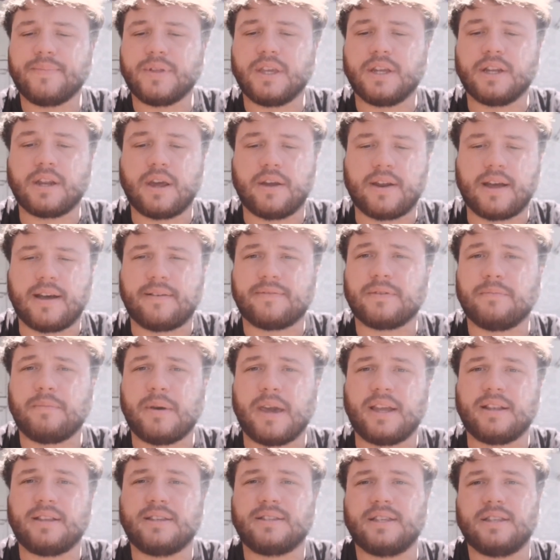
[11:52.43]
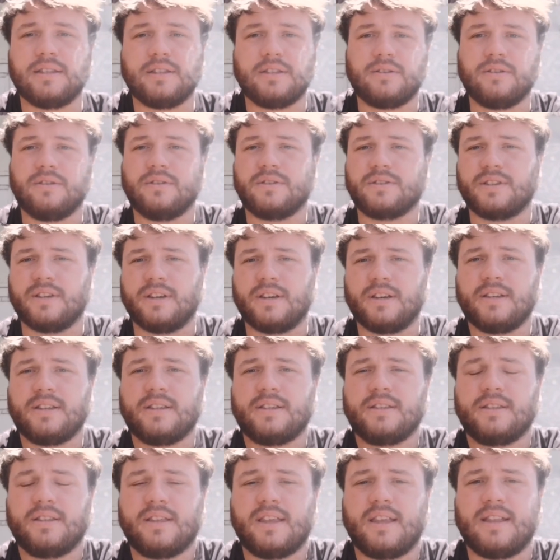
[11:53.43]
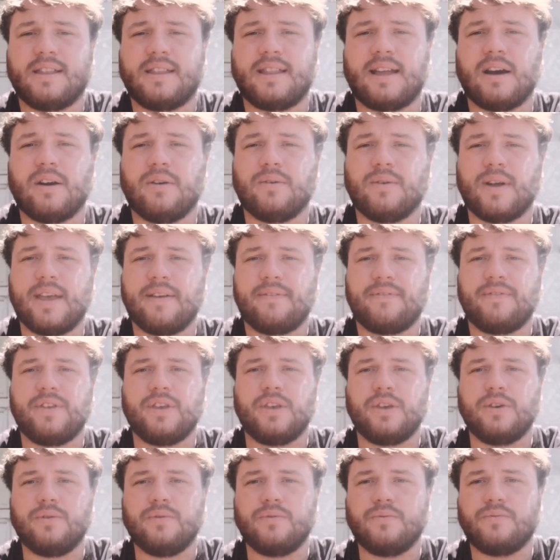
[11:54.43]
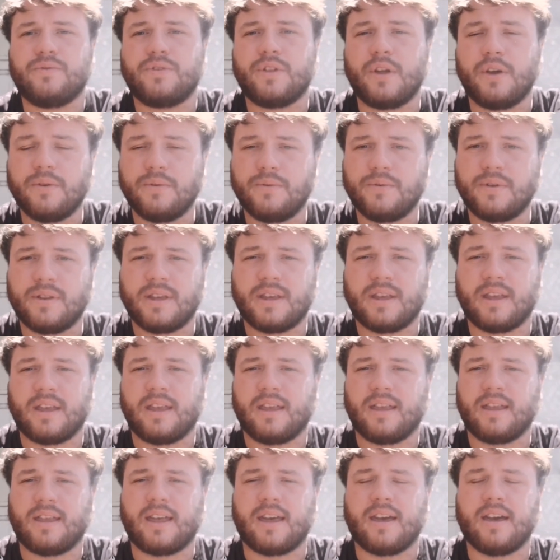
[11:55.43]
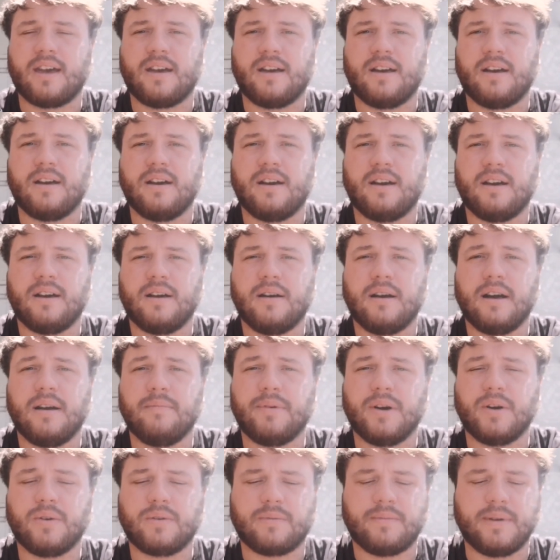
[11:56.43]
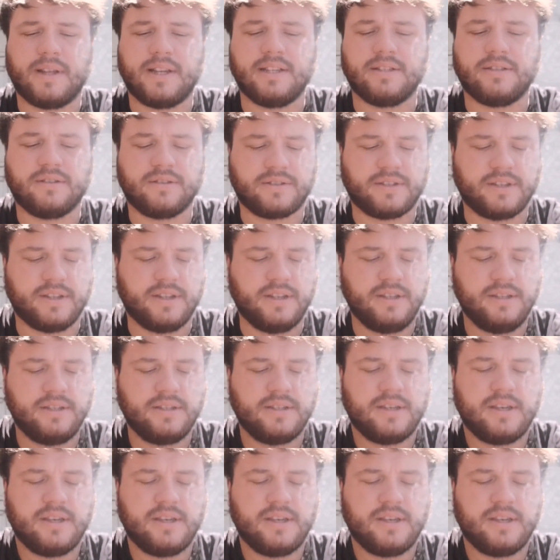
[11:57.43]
you don't have to pay to see the doctor. Now, if you don't get a bulk billing doctor,